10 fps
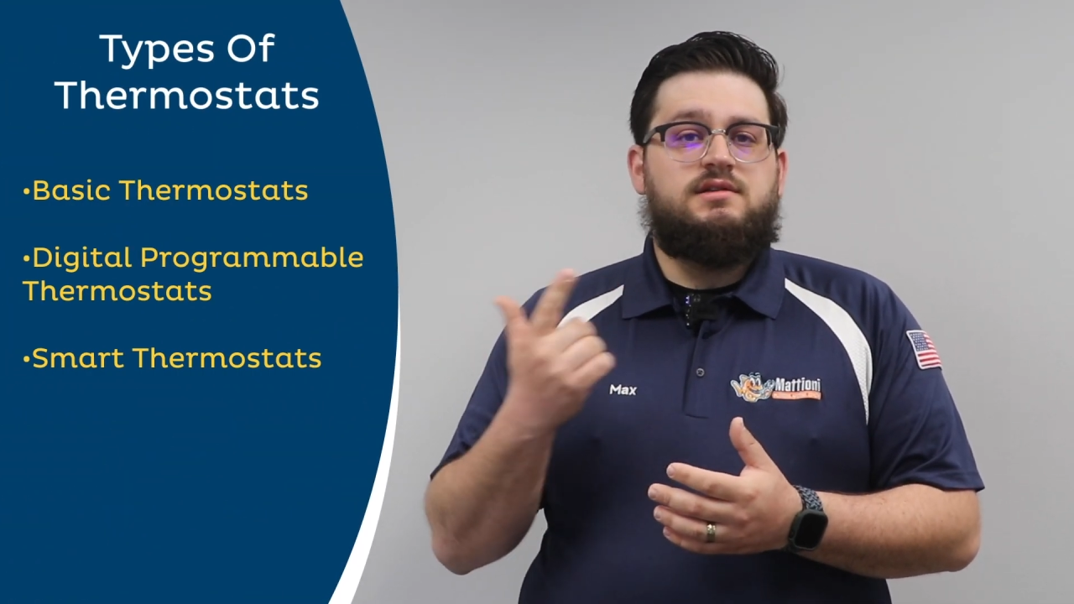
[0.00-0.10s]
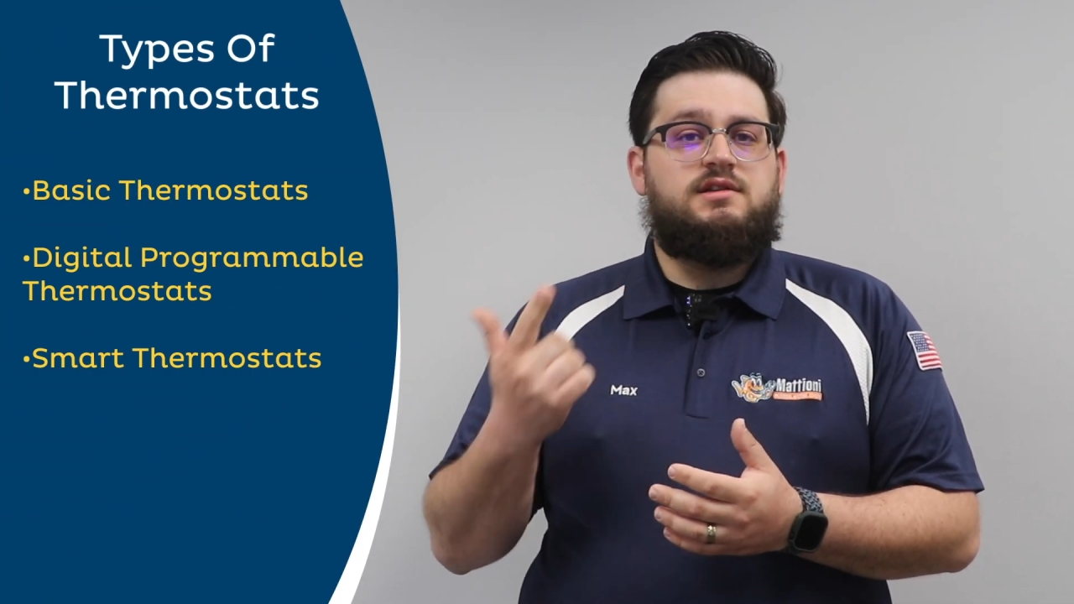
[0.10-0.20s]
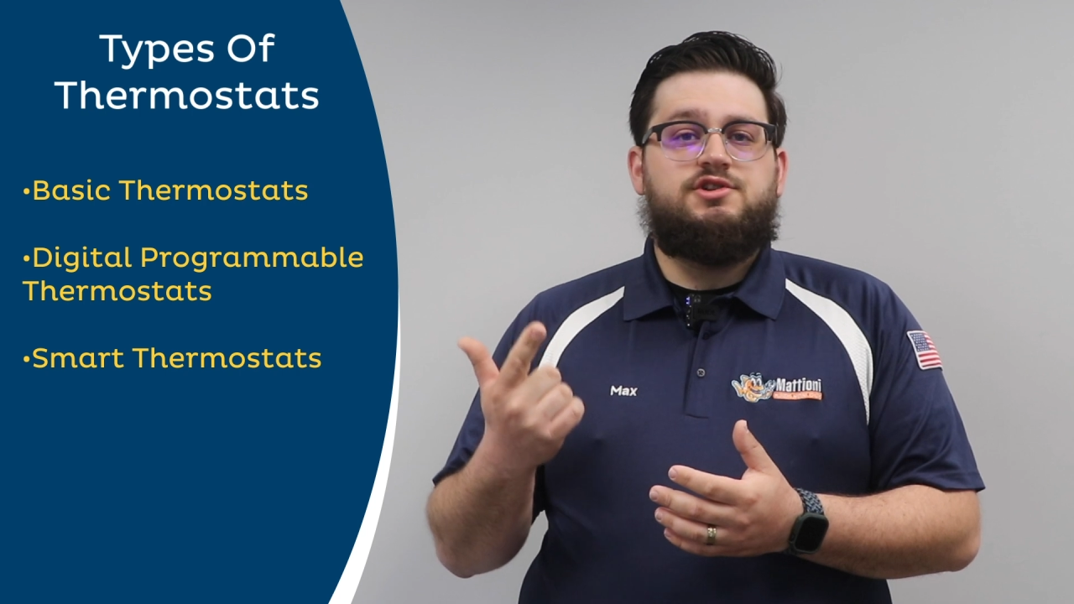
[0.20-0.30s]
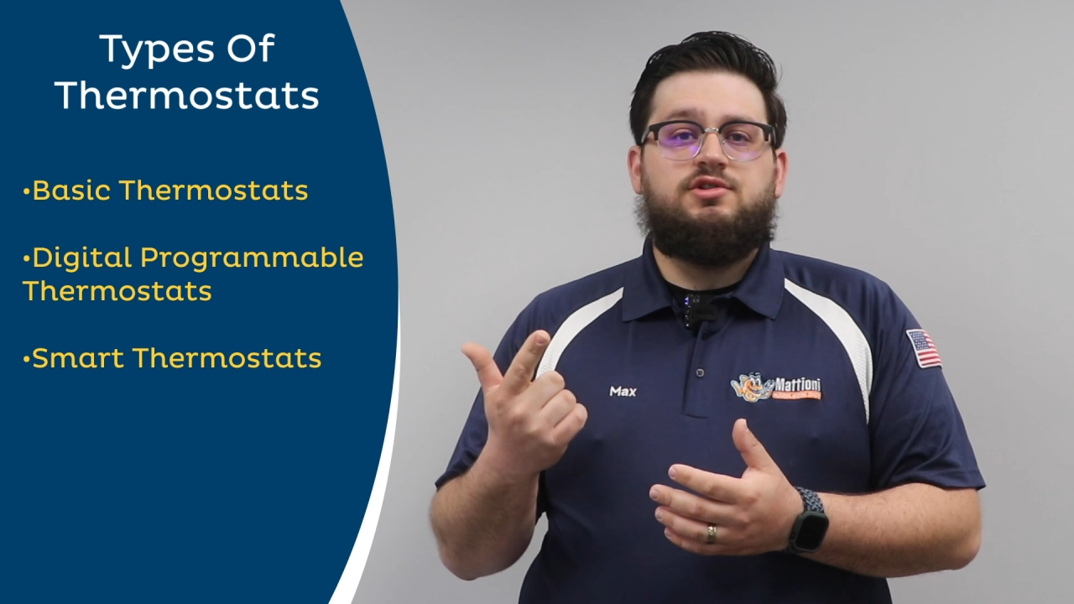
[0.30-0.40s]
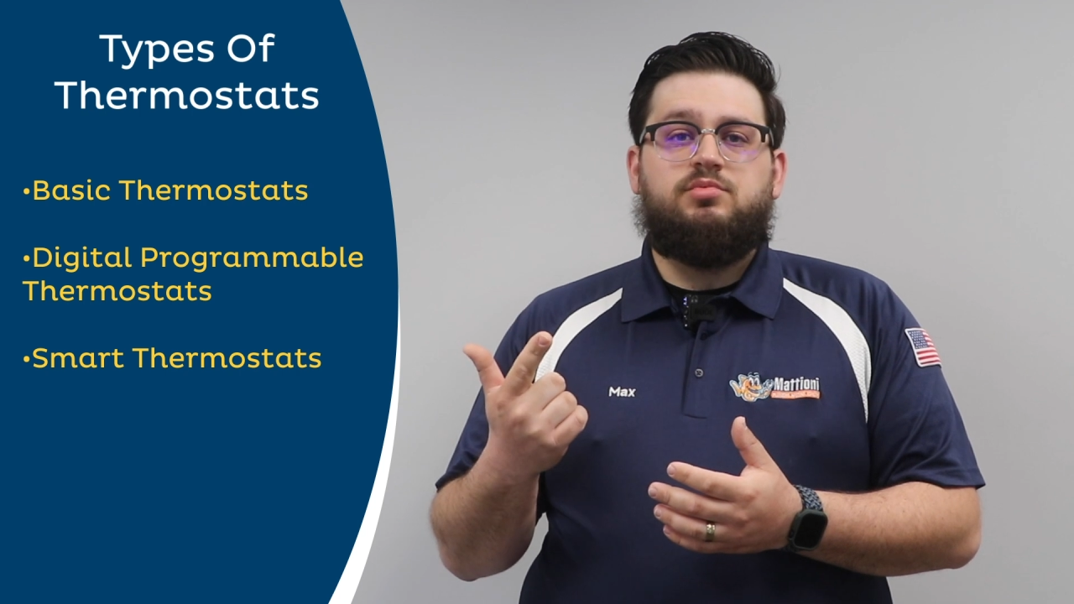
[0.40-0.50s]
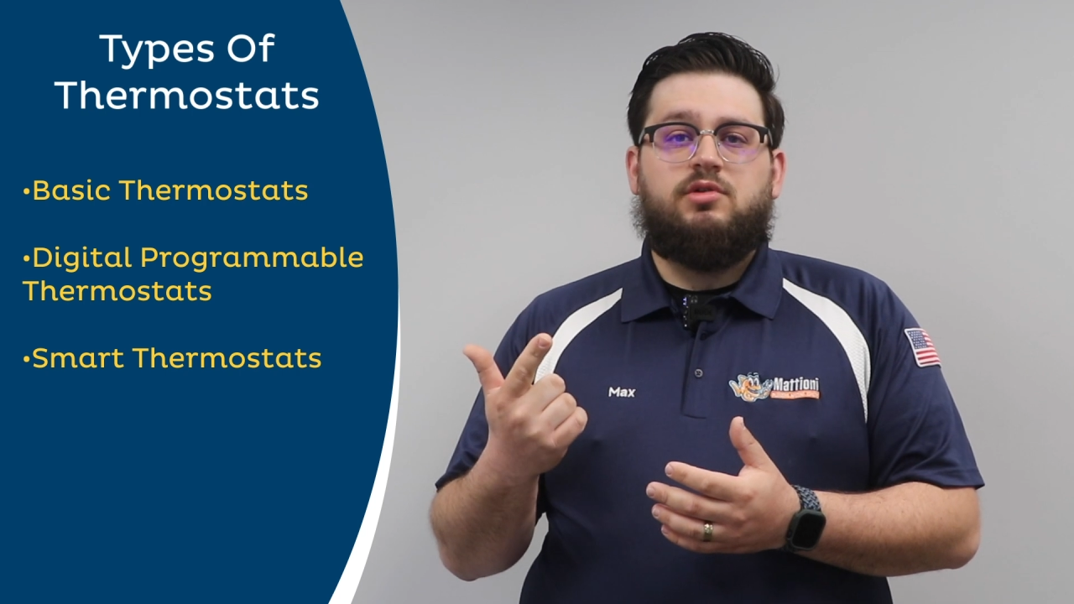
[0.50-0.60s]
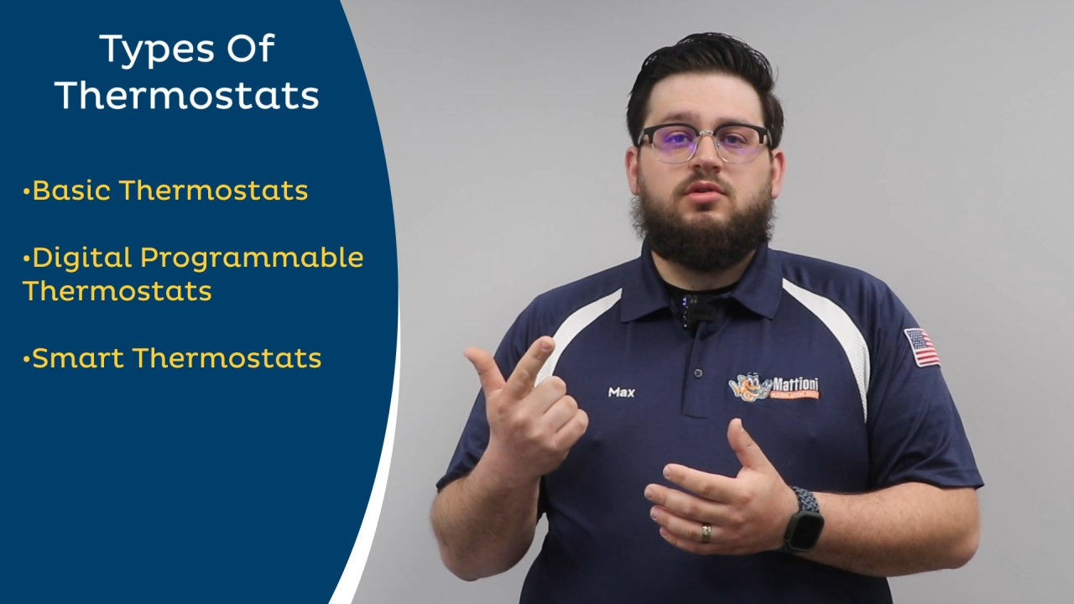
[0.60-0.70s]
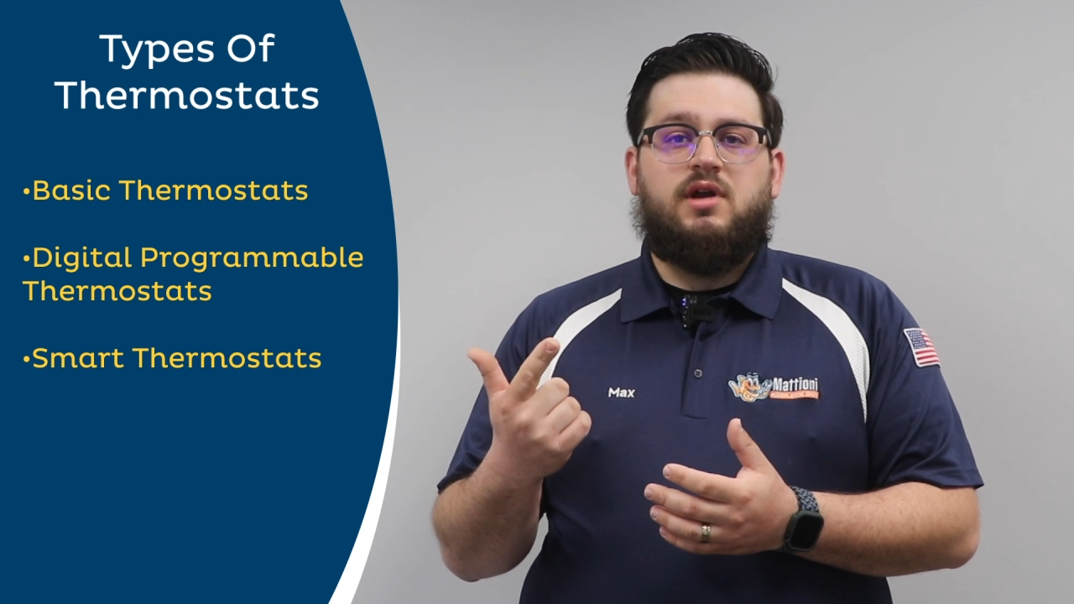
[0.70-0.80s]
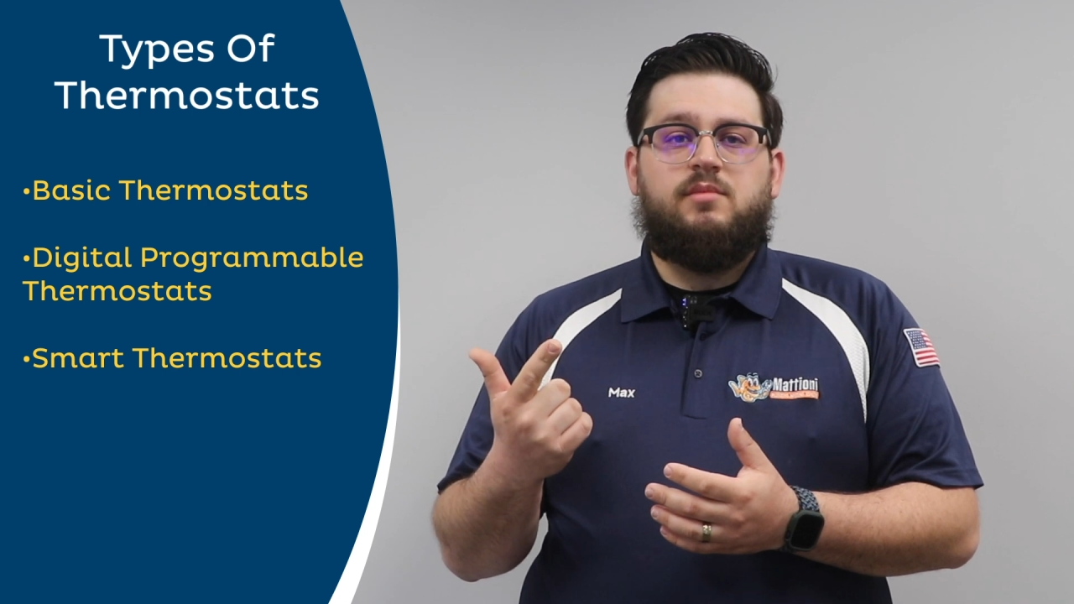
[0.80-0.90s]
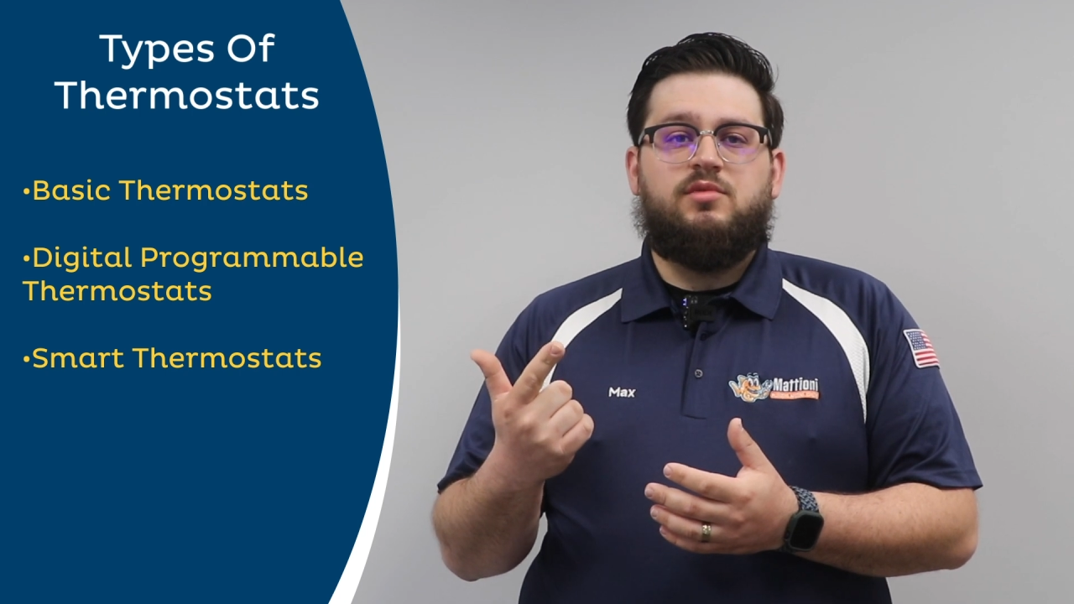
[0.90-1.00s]
digital
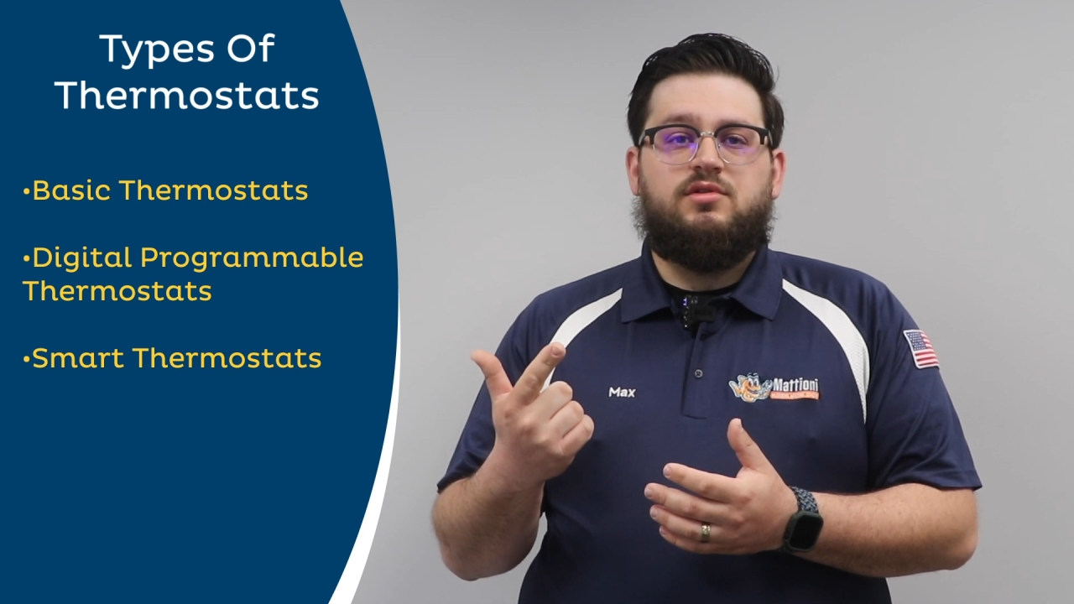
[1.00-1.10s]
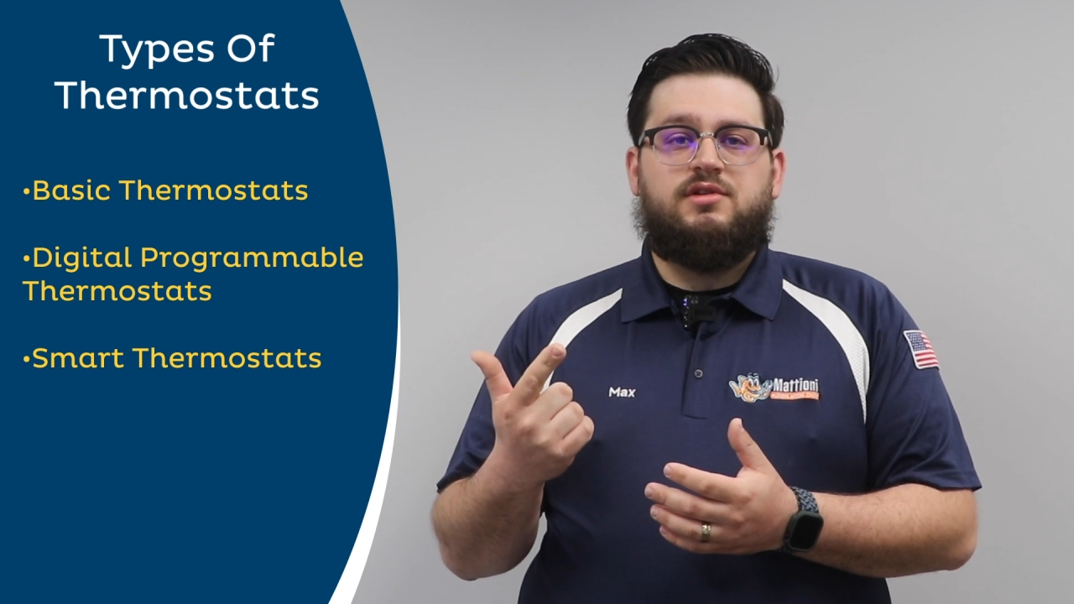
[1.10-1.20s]
programmable